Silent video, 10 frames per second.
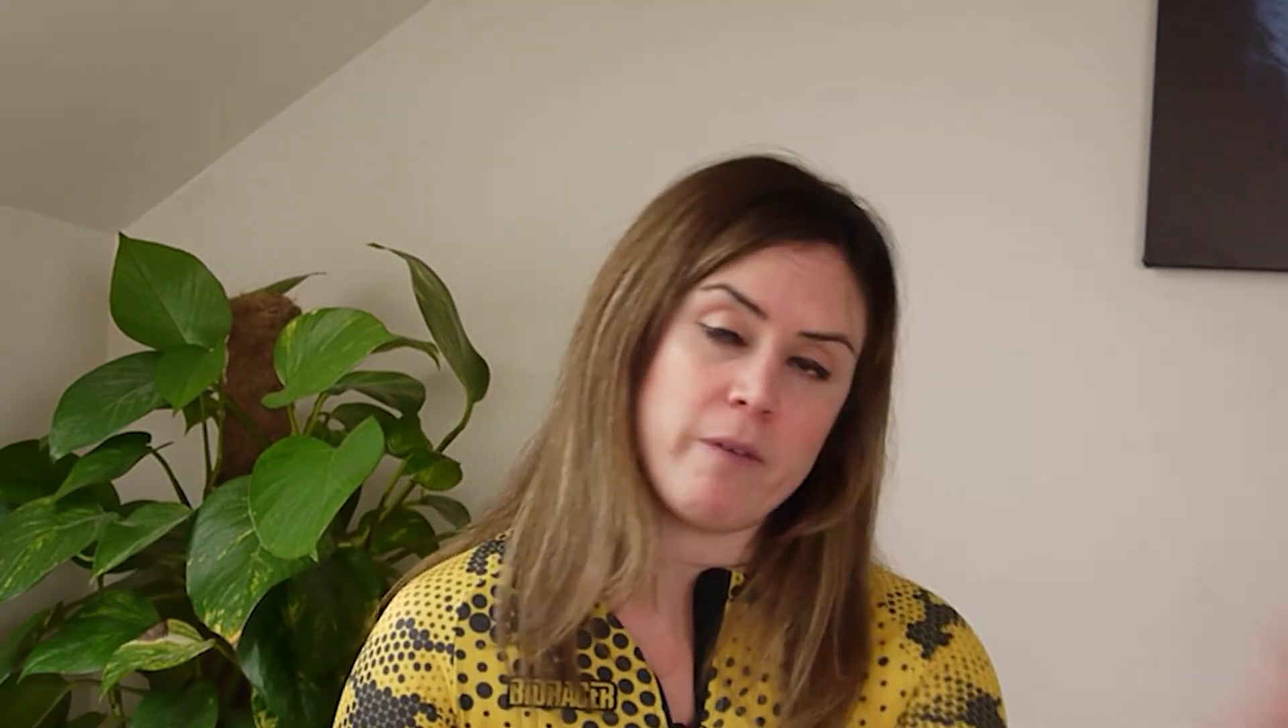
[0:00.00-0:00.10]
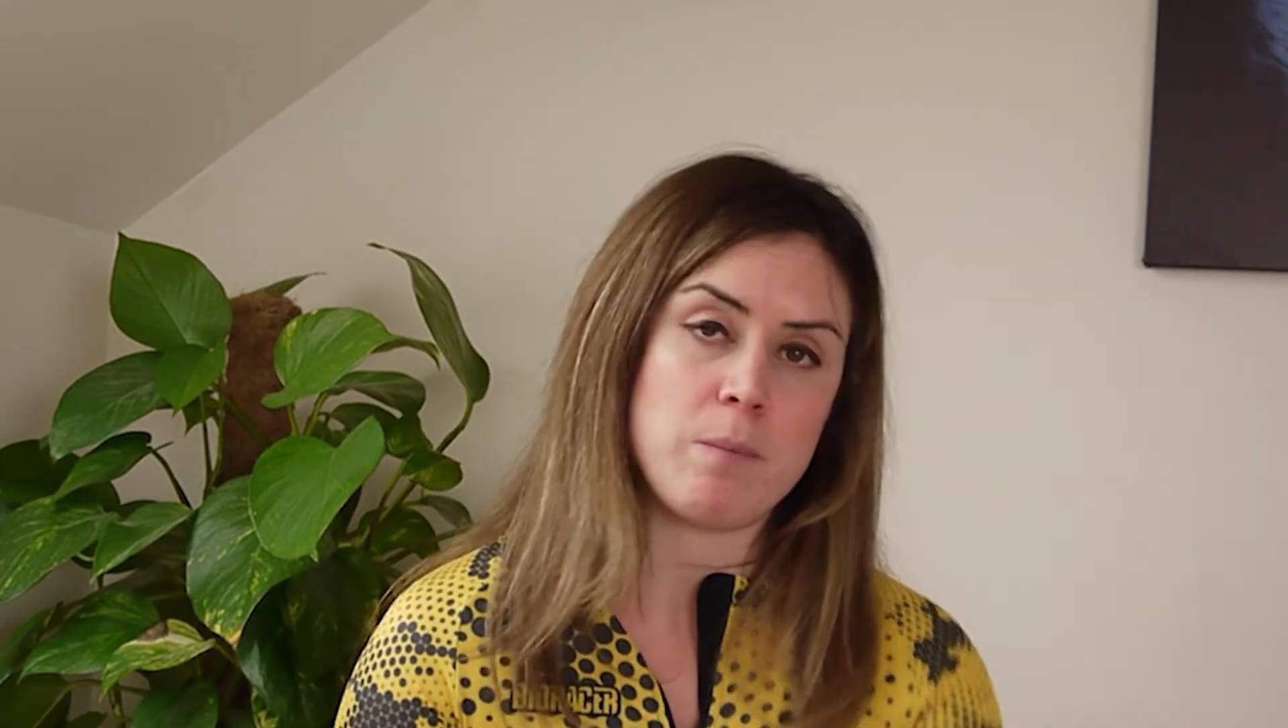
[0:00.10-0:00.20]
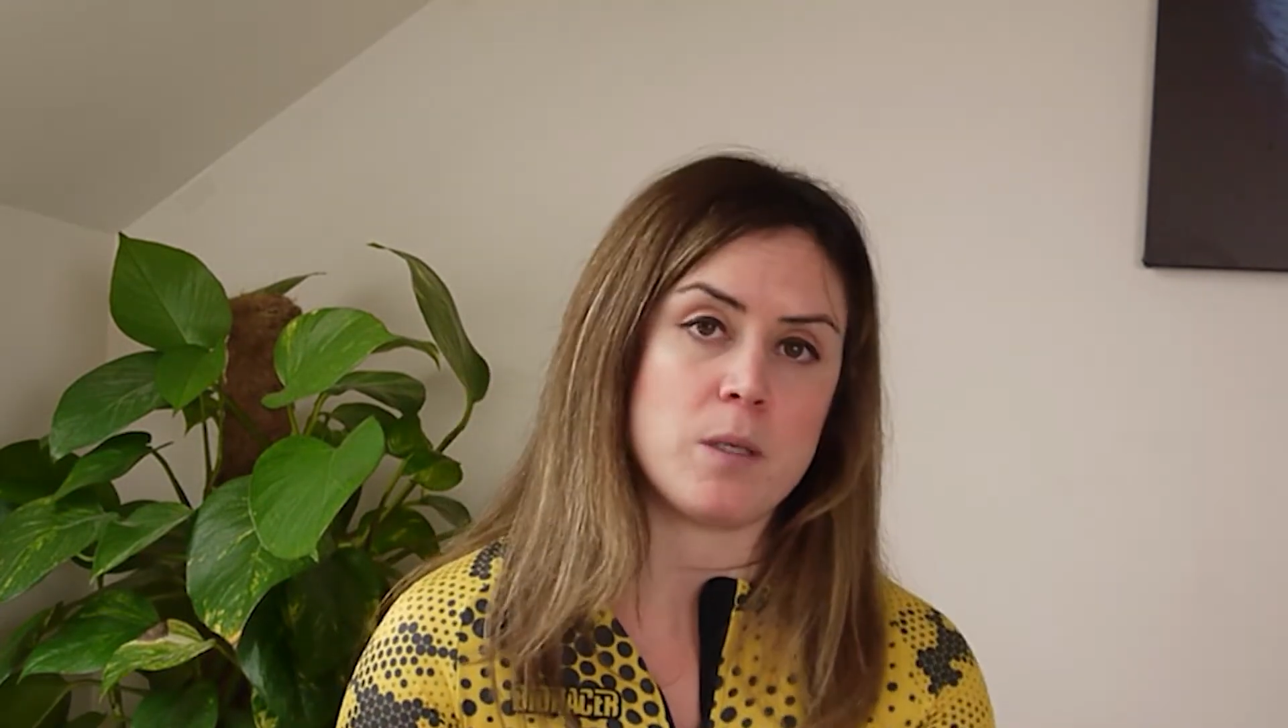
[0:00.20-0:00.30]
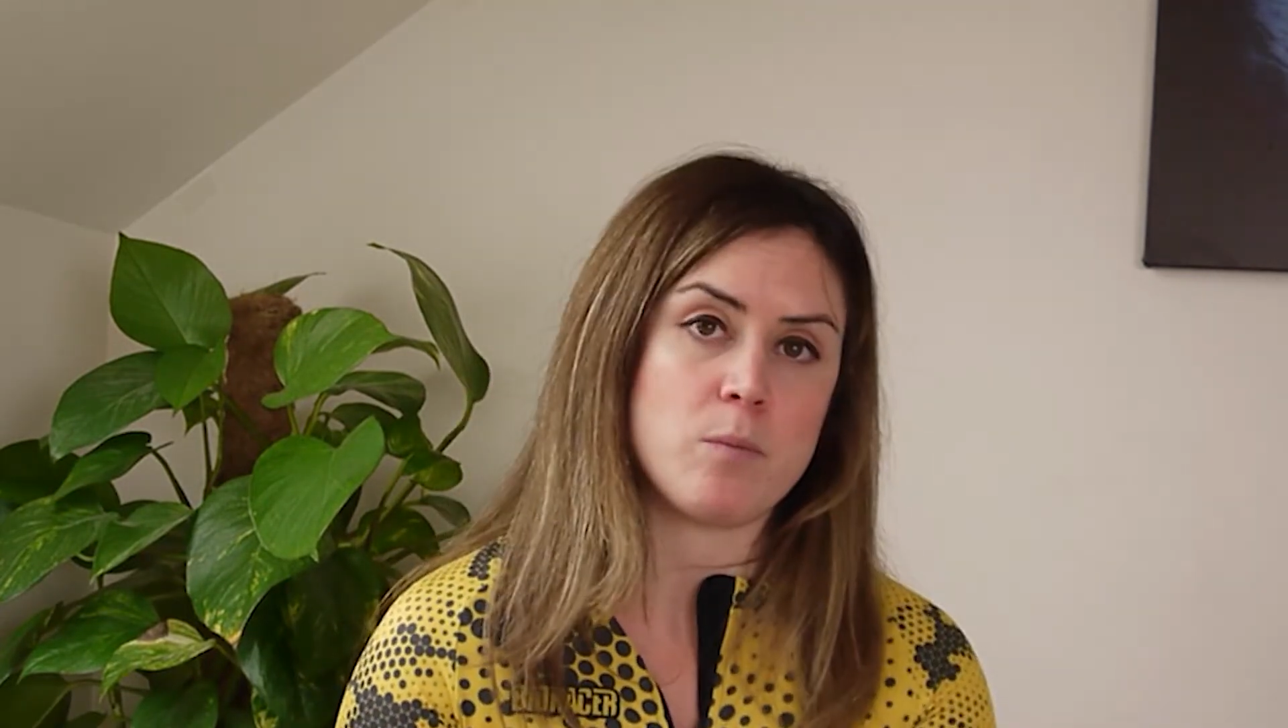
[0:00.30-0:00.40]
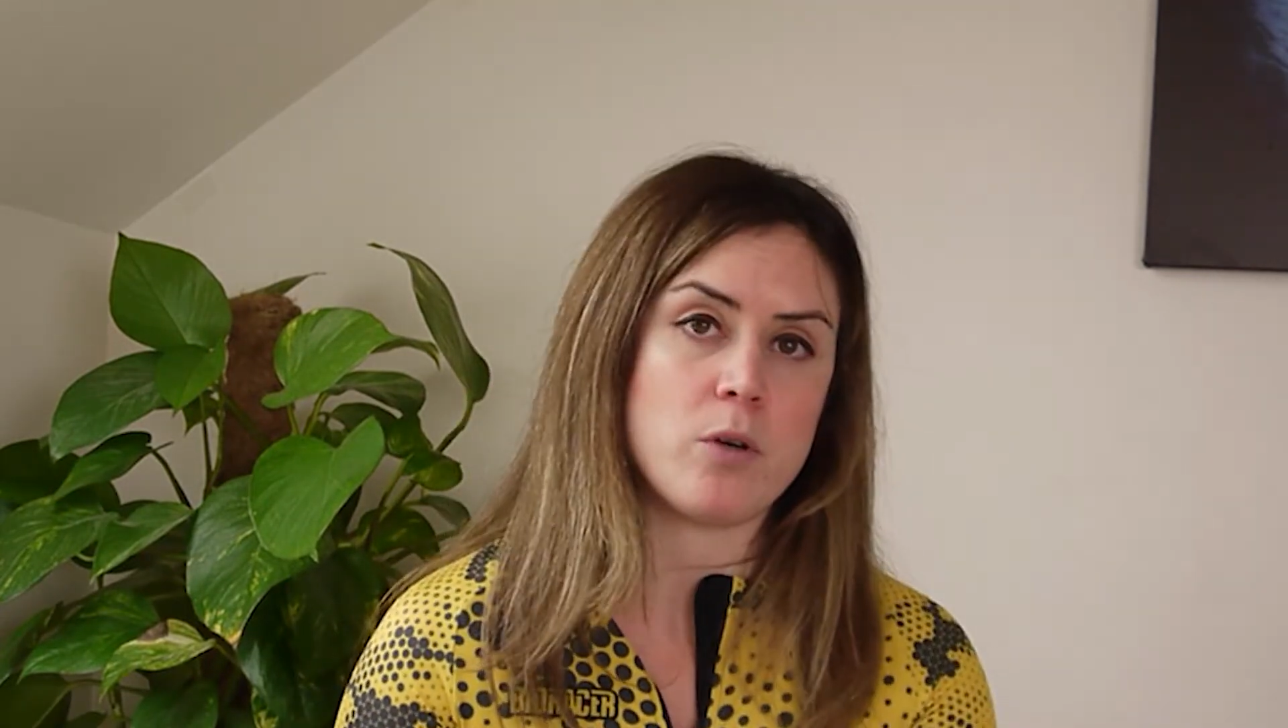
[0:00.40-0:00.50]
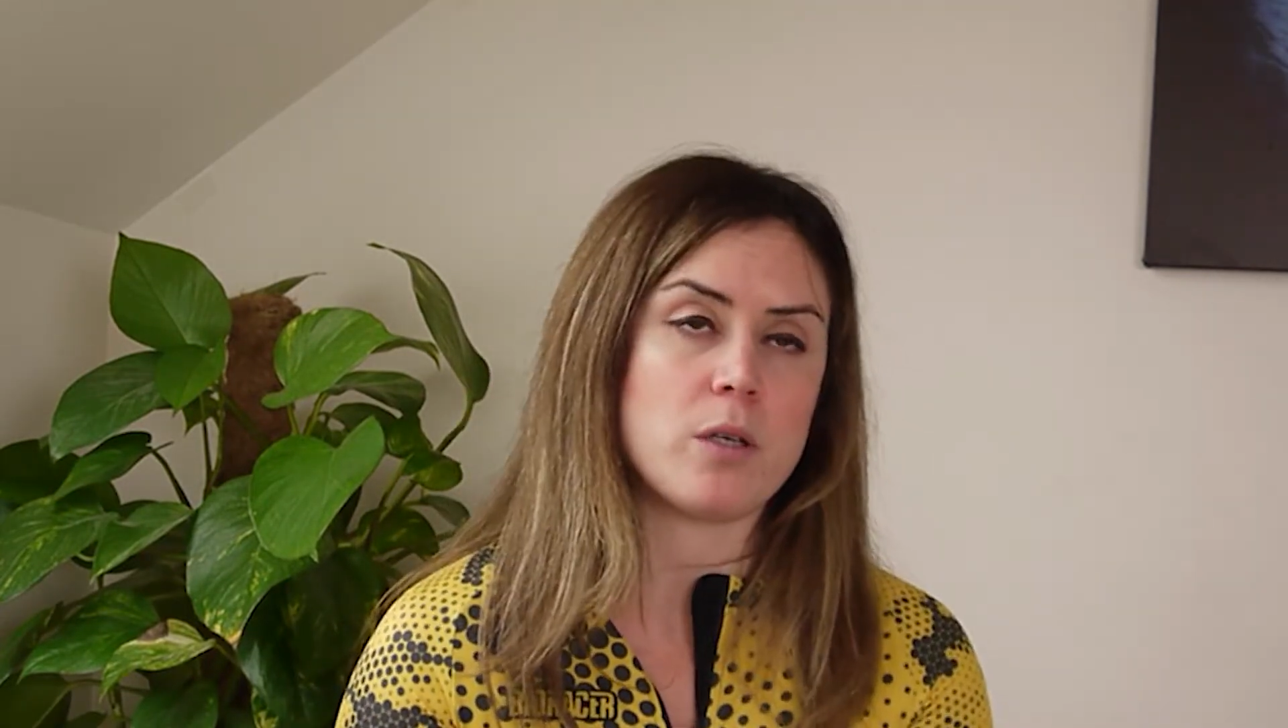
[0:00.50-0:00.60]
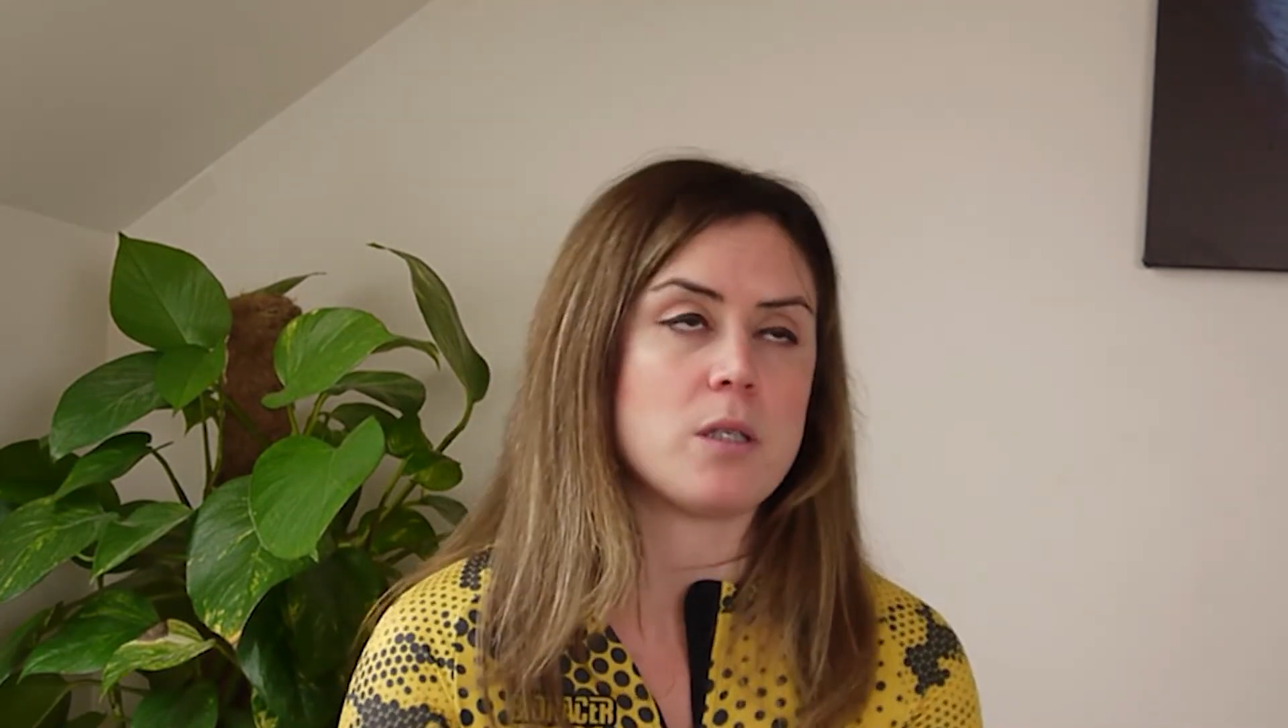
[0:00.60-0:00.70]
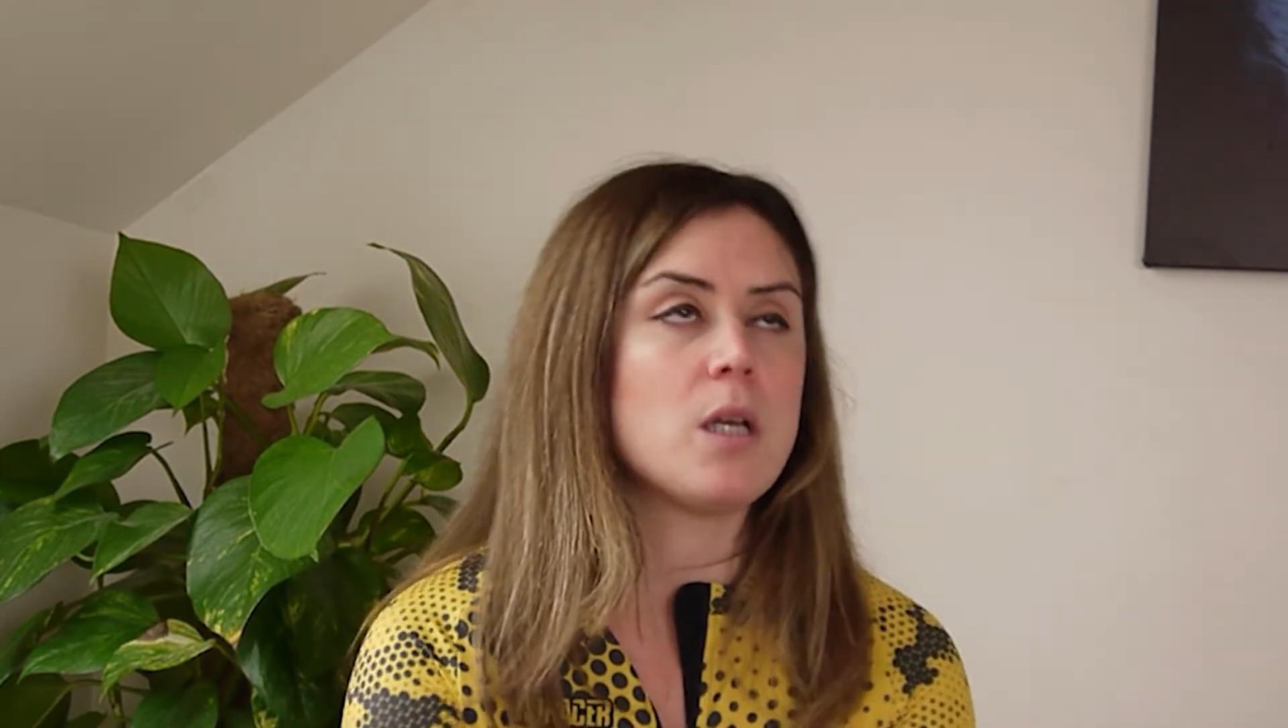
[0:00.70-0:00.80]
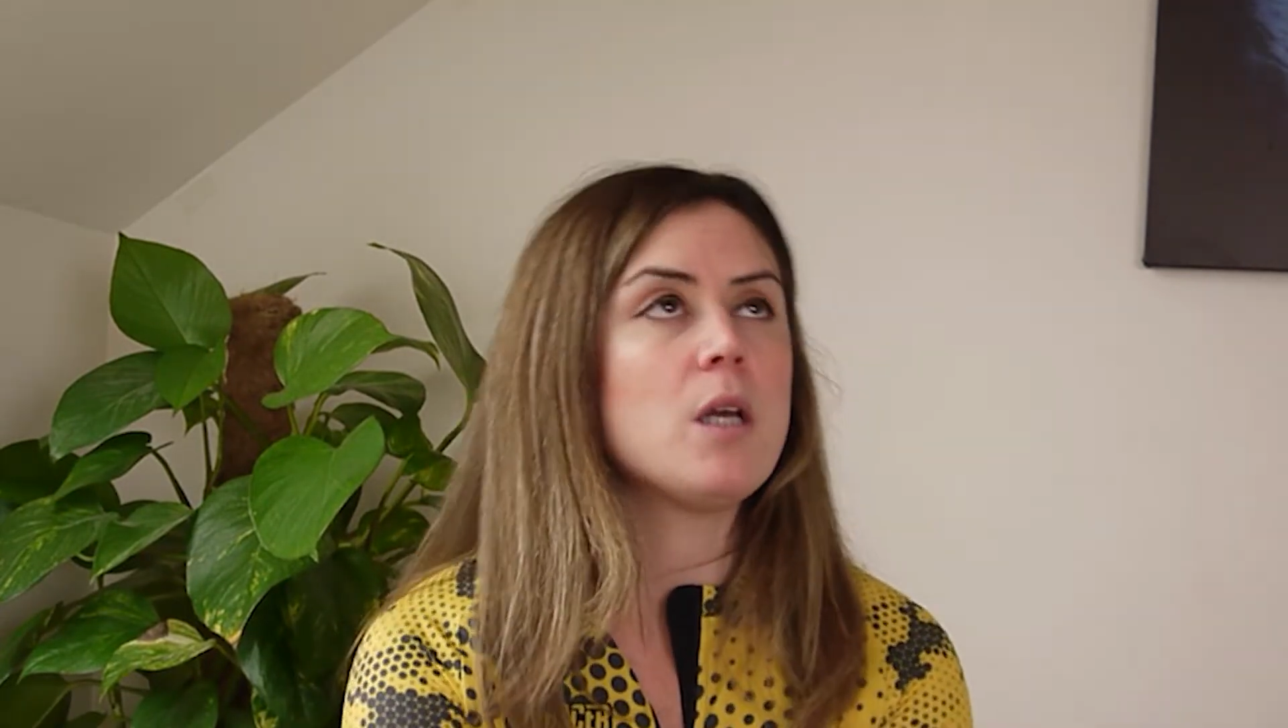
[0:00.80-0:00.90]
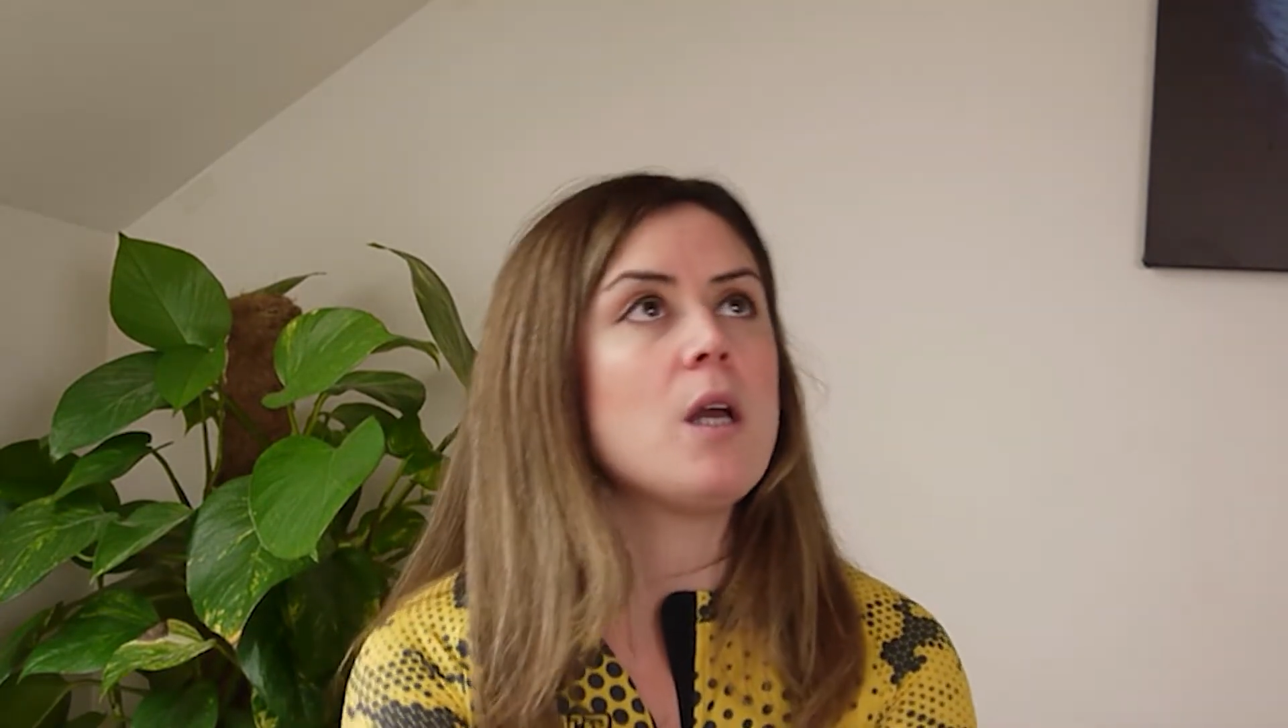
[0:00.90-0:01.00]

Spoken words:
fabulous products.